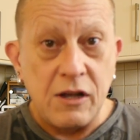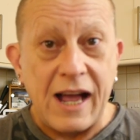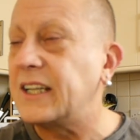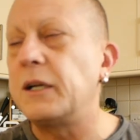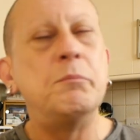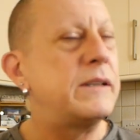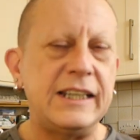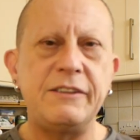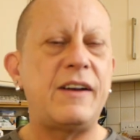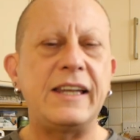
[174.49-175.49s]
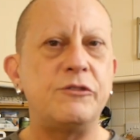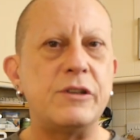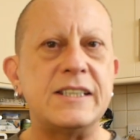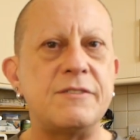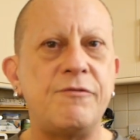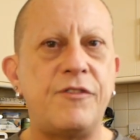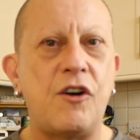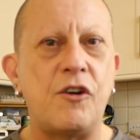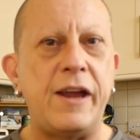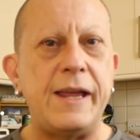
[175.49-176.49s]
had a completely valid reason
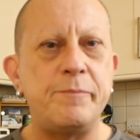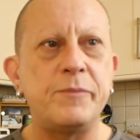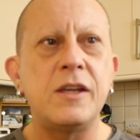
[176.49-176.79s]
for it,